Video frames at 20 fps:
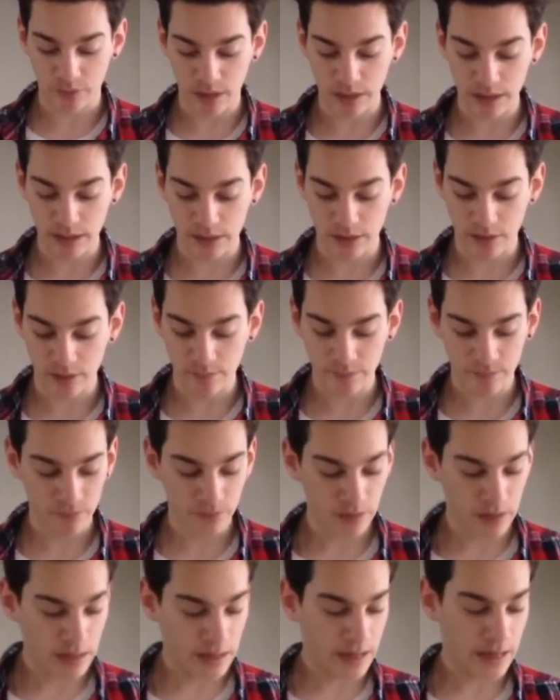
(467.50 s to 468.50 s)
right here,
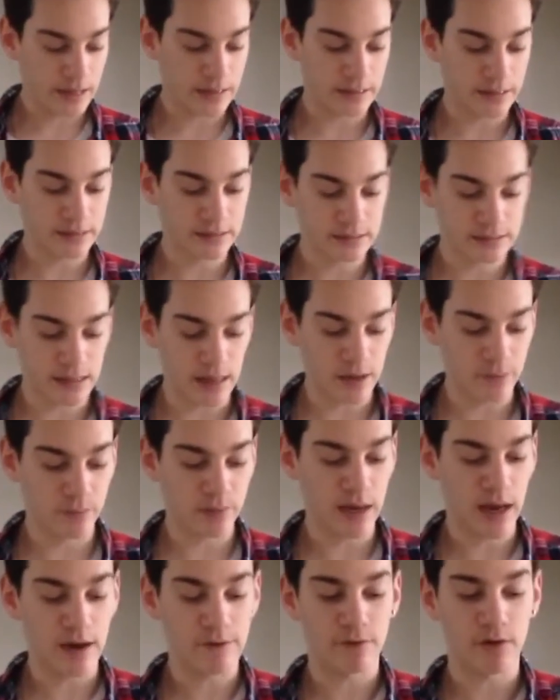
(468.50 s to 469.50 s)
and inside
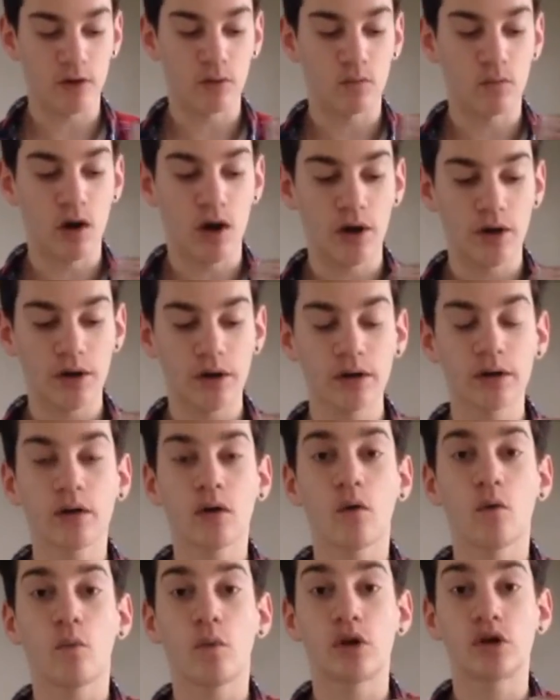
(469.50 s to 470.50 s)
we have our water,
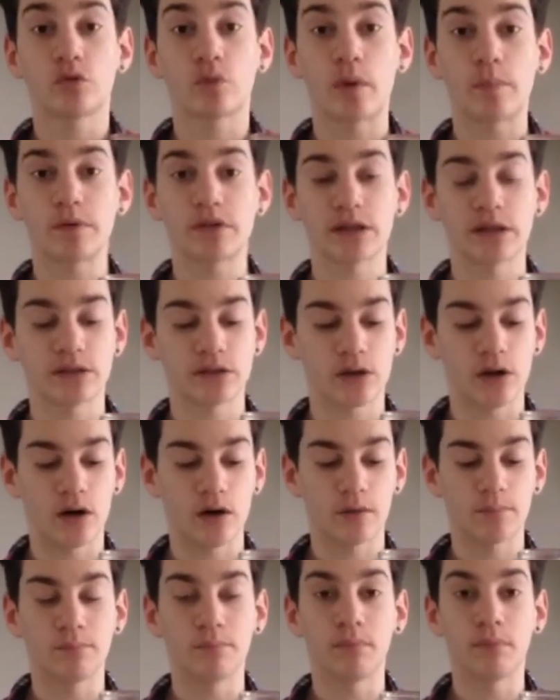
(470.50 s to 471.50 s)
which represents
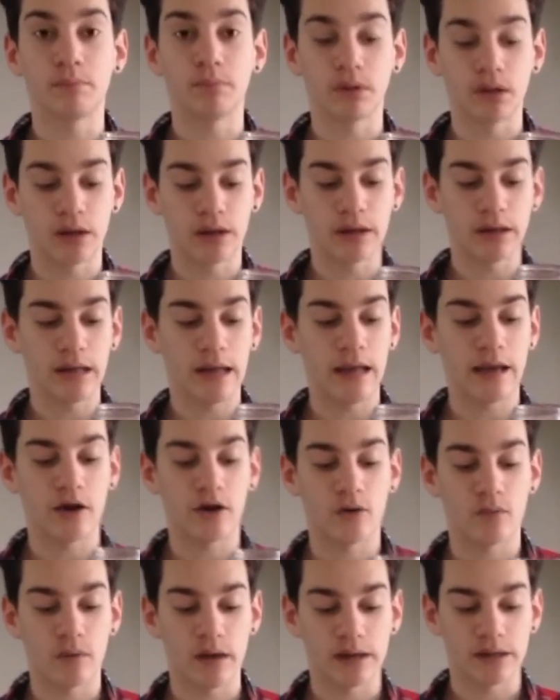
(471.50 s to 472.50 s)
our blood, and
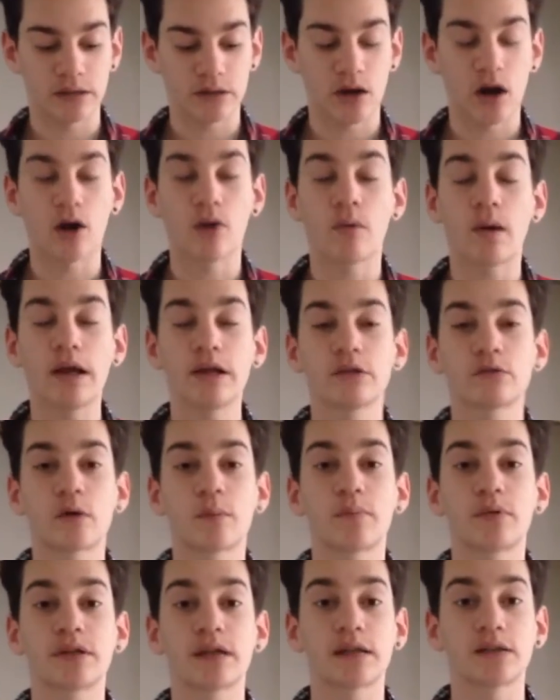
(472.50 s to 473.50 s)
our rice. Our rice
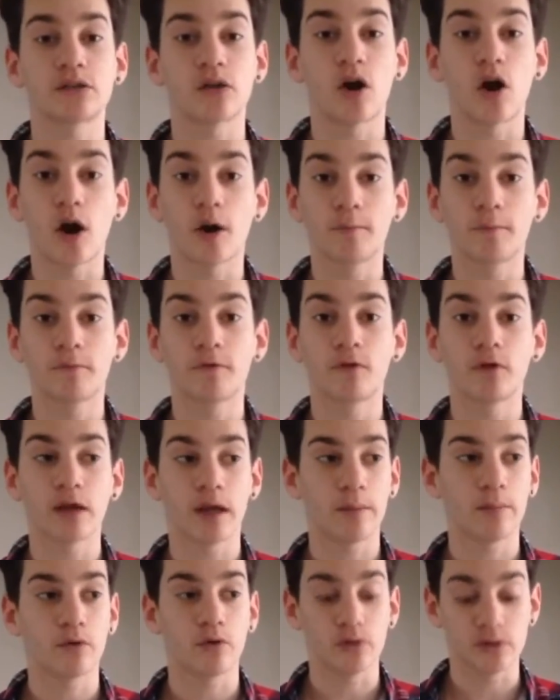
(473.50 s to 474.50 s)
represents the harmful
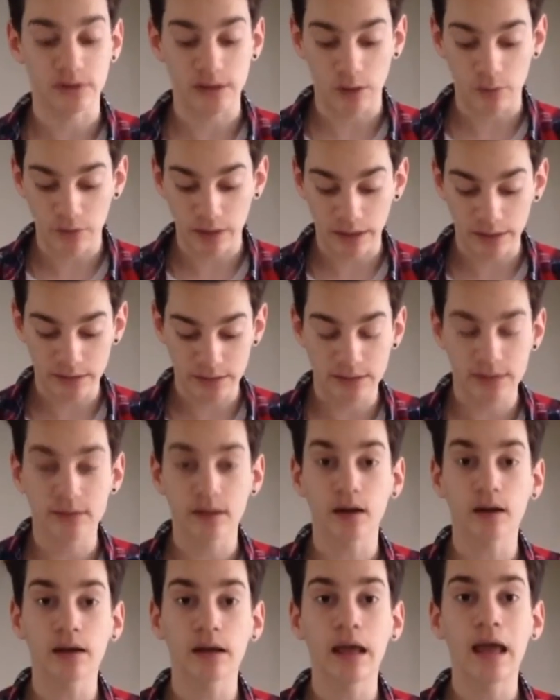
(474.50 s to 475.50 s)
chemicals that will get
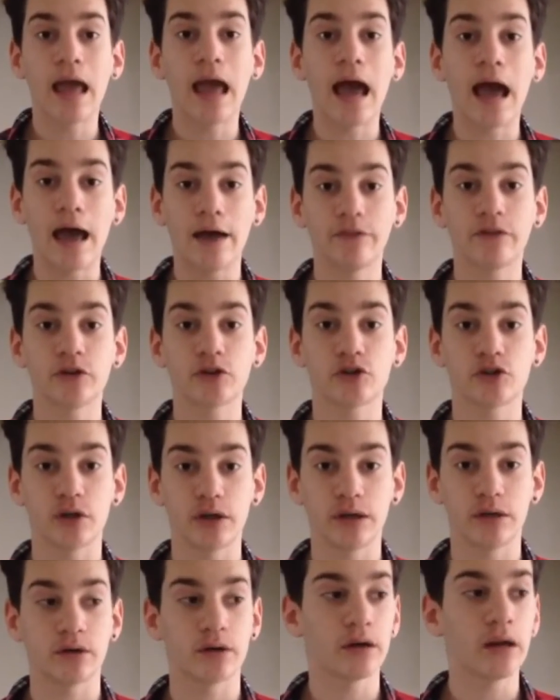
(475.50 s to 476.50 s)
stuck at the
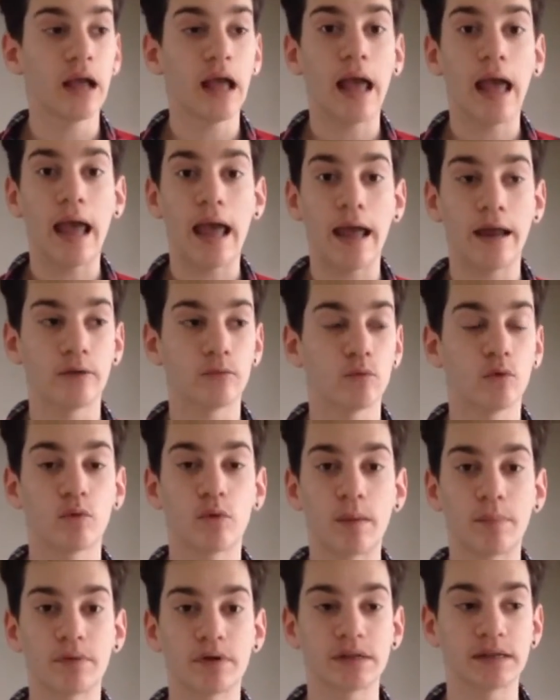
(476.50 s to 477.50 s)
strainer and will
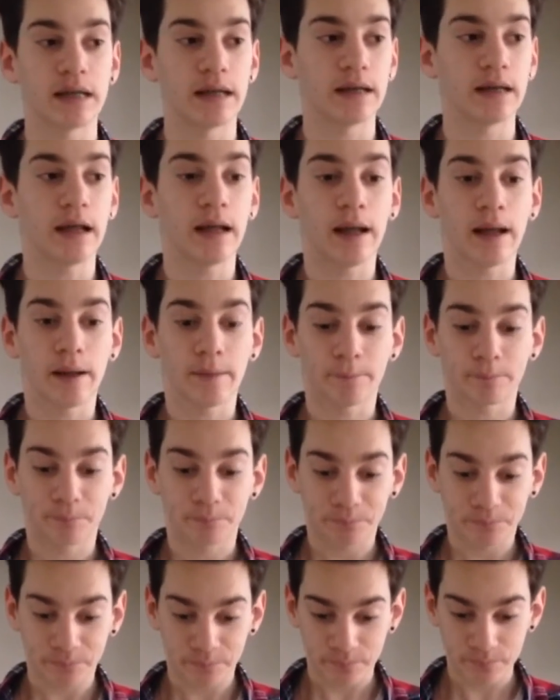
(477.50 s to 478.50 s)
represent
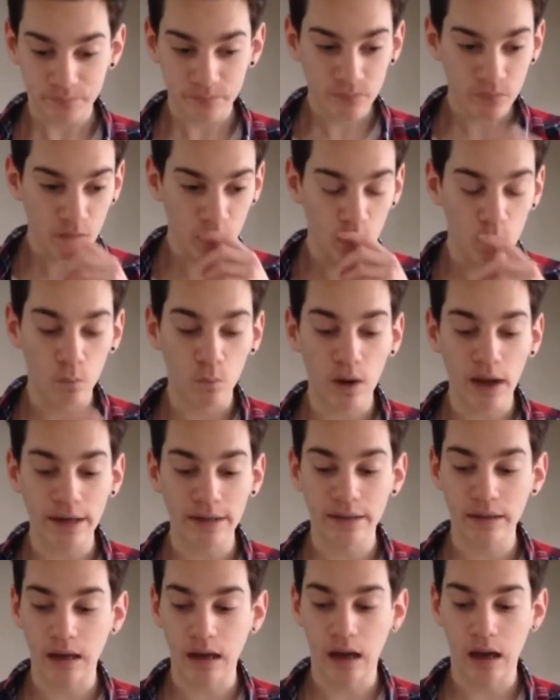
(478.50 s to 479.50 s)

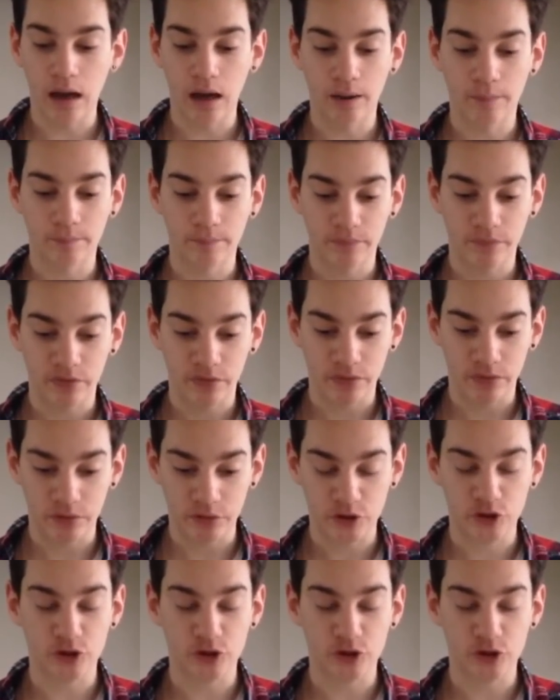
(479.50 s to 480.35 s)
when the